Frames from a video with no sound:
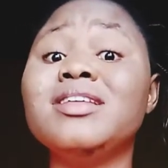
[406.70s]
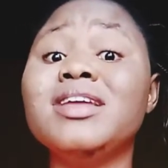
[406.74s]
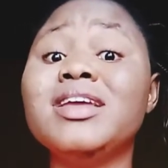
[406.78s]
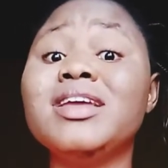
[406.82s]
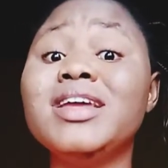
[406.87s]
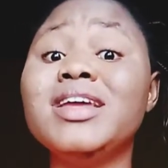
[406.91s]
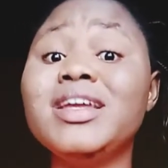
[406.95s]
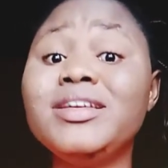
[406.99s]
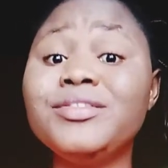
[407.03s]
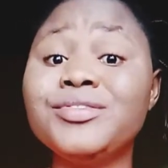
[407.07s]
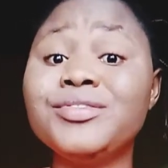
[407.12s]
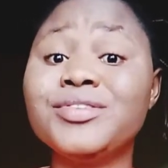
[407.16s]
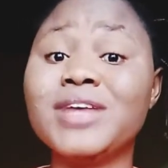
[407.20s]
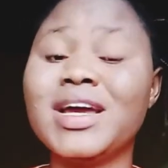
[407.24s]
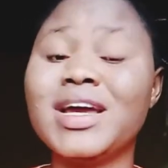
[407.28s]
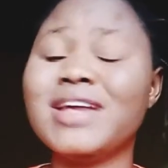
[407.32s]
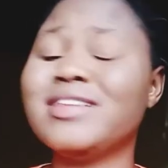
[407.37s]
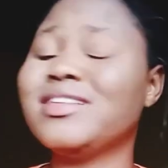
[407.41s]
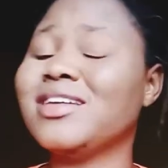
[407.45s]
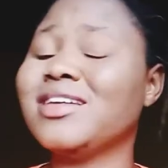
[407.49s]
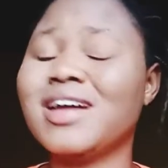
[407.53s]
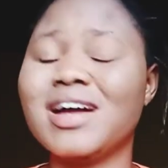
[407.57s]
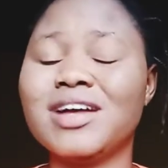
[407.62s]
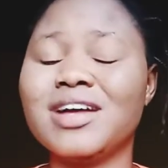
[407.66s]
inside
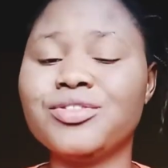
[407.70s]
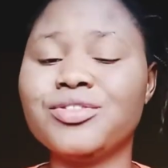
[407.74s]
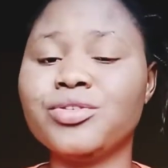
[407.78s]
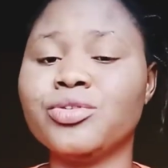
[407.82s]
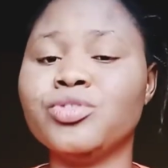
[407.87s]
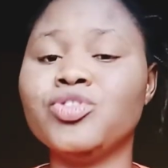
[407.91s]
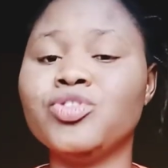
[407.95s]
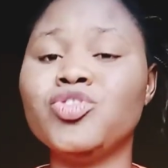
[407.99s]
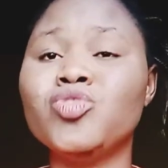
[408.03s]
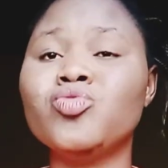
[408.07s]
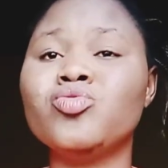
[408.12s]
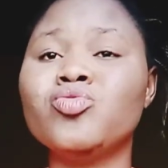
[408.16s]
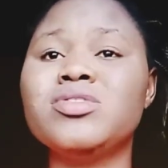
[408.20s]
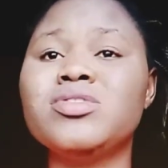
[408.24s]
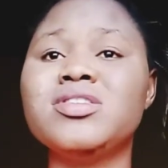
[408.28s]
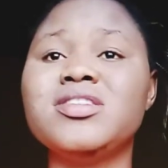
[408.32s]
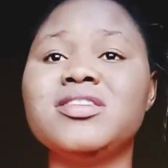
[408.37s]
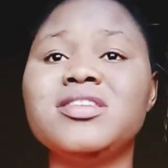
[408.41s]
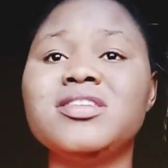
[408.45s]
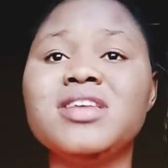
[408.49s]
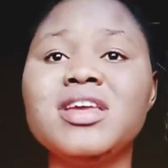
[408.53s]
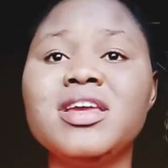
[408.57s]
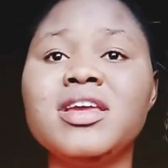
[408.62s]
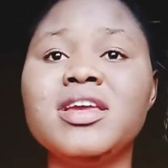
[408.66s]
the carton you will
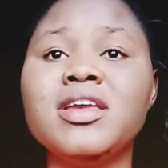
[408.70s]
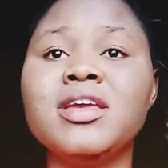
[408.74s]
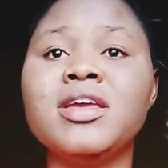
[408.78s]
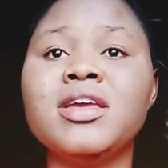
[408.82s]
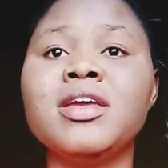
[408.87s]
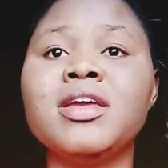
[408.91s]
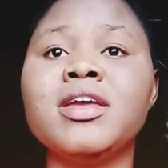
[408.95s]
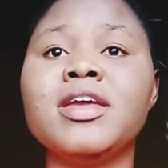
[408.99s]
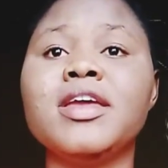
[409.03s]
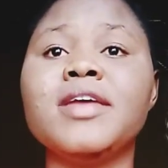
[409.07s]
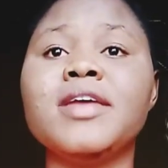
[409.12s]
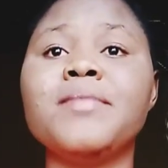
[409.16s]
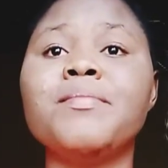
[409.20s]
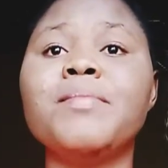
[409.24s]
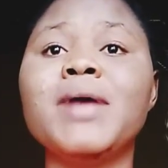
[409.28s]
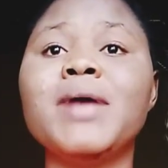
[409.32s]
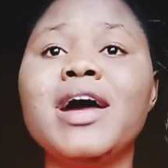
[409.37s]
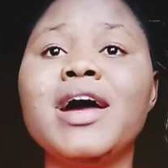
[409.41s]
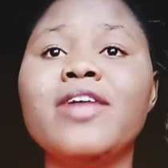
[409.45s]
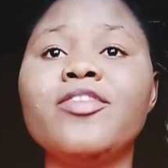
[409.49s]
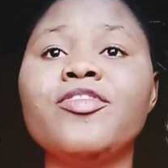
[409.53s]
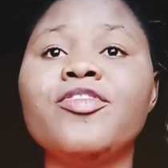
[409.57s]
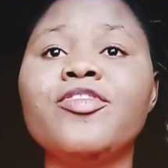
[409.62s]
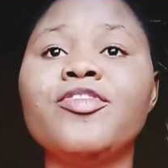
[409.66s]
see a
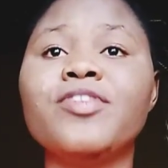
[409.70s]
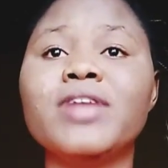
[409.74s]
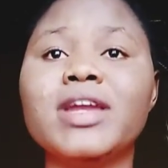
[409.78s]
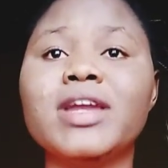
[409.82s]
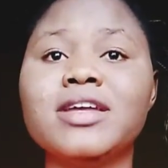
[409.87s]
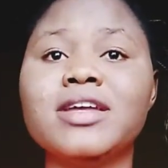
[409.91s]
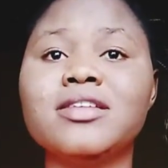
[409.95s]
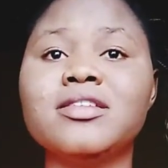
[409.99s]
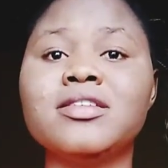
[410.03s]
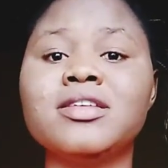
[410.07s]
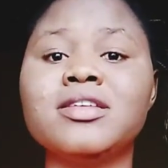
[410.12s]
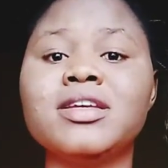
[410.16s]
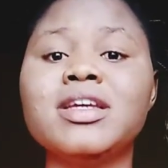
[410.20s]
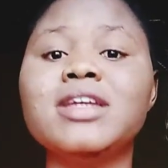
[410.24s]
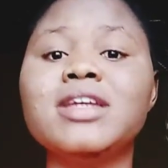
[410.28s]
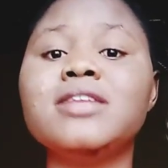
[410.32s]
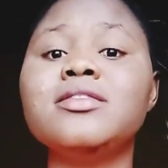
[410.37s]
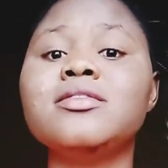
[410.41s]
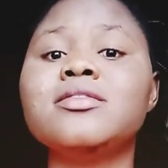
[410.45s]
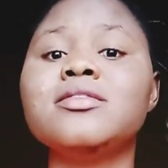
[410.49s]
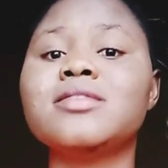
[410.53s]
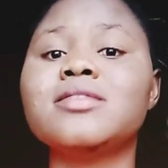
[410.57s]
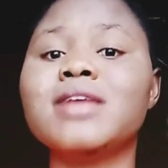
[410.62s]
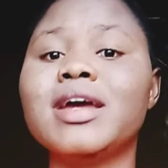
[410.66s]
pamphlet
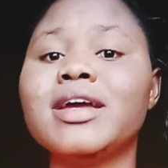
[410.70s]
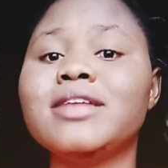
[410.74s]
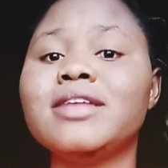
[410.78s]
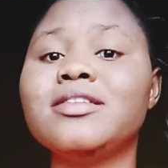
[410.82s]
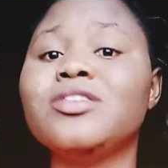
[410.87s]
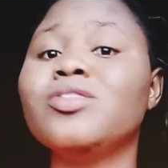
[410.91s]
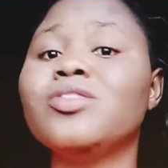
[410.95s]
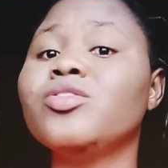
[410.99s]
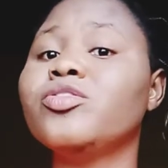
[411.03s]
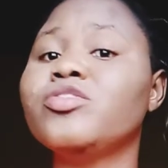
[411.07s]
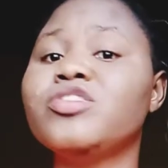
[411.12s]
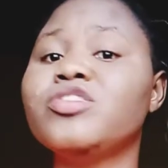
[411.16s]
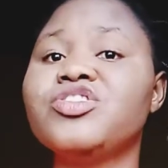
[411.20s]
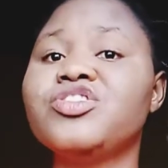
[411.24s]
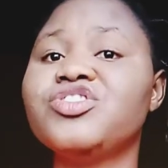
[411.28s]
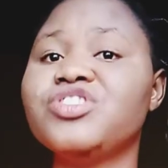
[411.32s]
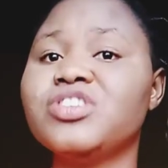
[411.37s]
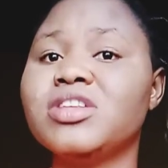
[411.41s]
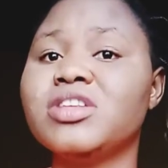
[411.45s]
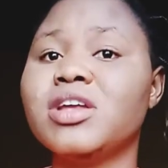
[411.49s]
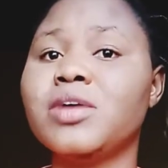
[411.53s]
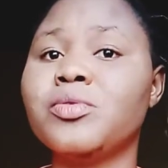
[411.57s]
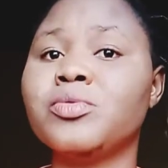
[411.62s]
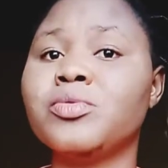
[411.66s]
inside the
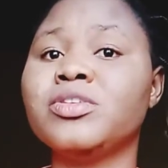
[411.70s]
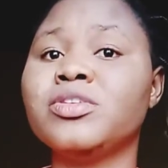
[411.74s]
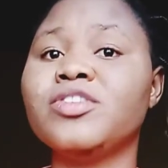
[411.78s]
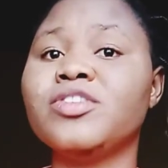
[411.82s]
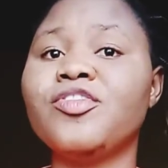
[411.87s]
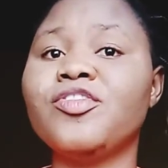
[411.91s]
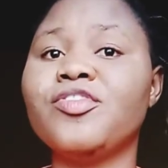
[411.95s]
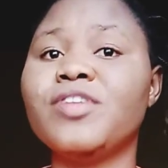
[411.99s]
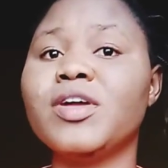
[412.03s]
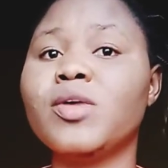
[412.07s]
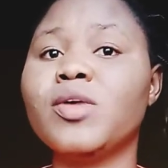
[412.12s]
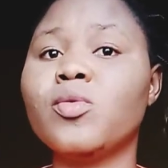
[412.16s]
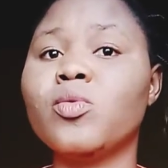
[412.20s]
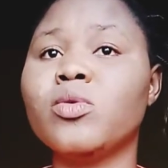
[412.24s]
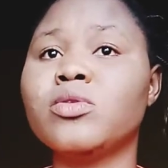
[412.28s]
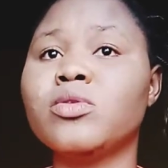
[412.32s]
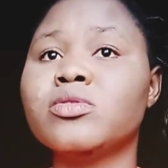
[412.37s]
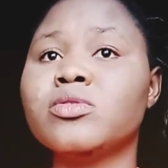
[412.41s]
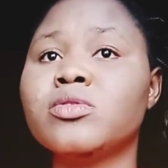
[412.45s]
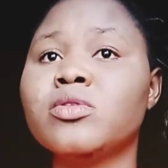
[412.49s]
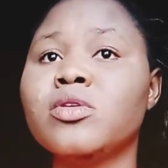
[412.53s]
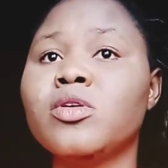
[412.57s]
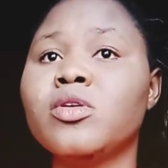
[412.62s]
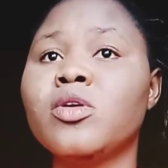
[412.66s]
original one. The fake
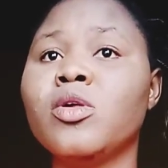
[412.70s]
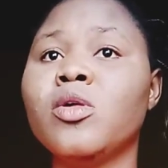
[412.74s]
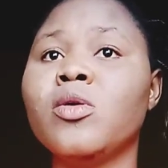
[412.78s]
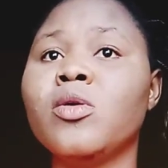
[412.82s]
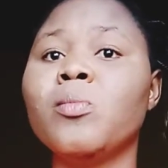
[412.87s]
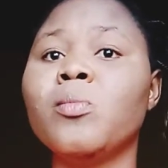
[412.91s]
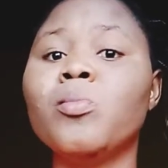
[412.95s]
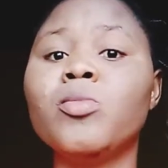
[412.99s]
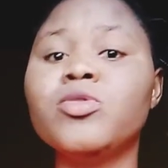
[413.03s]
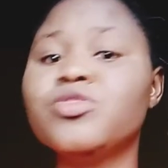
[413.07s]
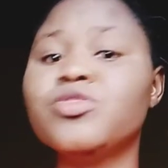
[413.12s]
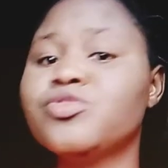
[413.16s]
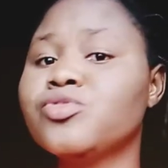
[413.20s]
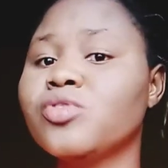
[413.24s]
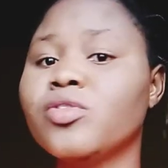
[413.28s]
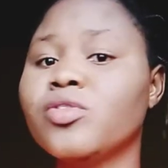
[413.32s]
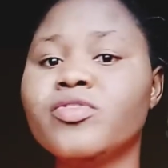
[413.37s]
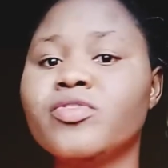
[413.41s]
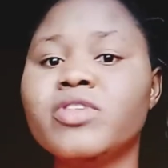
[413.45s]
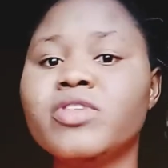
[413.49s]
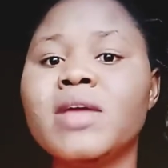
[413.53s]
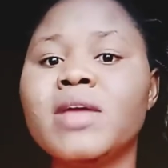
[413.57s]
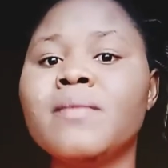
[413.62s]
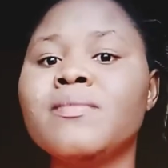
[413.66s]
one, most
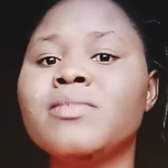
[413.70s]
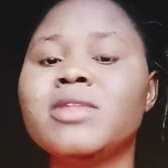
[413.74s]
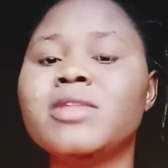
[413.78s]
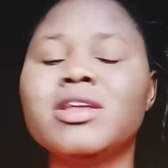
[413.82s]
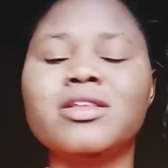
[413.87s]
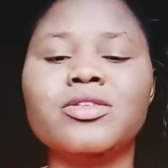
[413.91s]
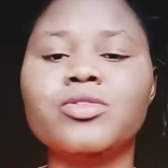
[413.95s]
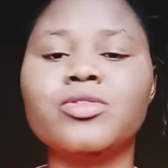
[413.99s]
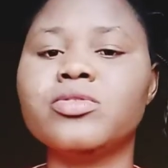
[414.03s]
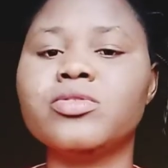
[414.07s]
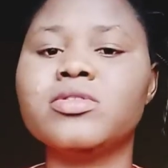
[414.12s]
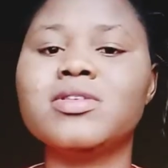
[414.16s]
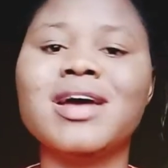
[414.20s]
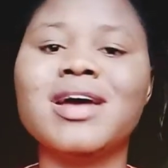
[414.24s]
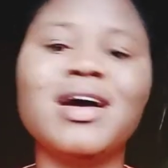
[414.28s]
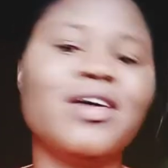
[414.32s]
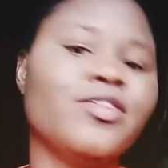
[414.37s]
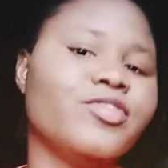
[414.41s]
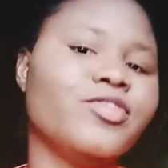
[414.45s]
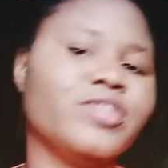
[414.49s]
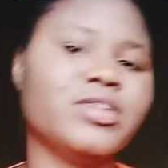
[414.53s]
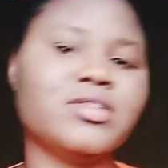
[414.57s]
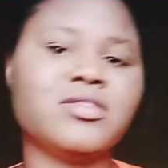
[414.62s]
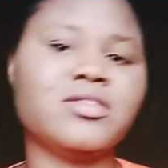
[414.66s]
of them, they don't have
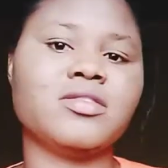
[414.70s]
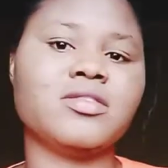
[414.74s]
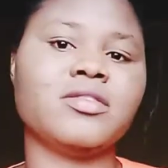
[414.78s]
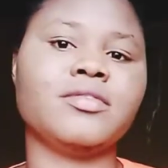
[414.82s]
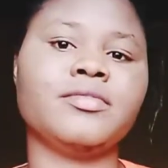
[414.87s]
it.